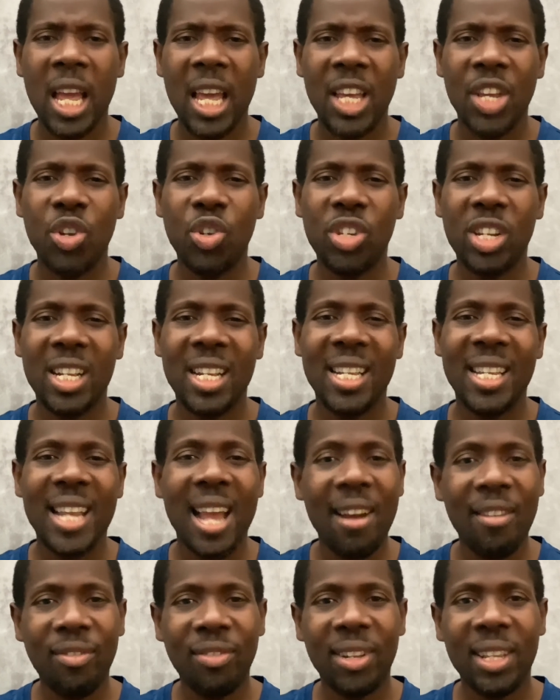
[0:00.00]
You should
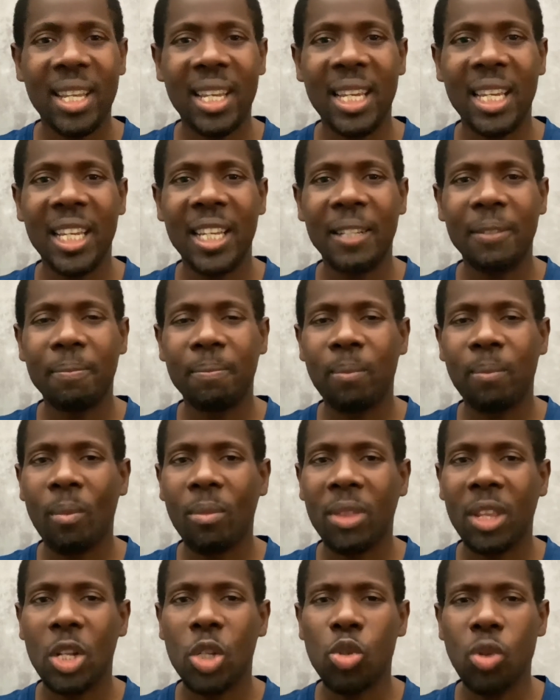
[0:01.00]
definitely
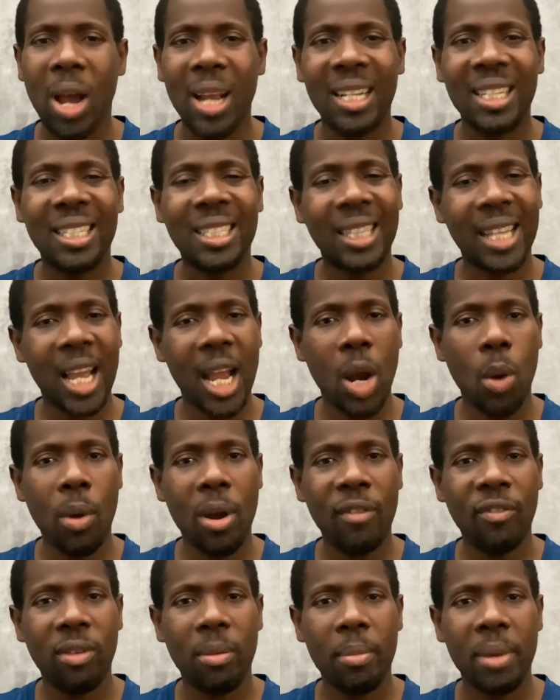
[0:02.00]
try to stay away
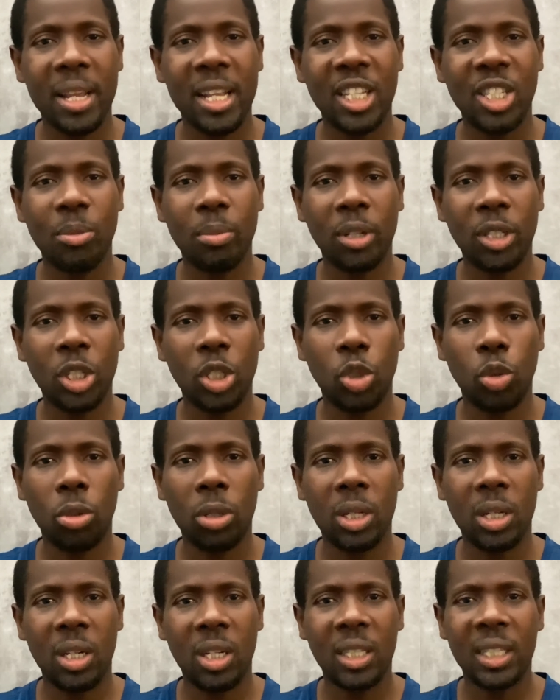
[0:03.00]
from it as much as you
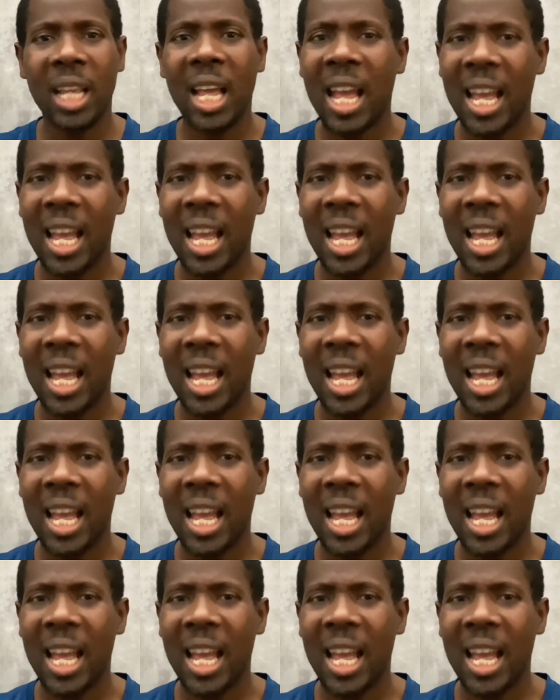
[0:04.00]
could.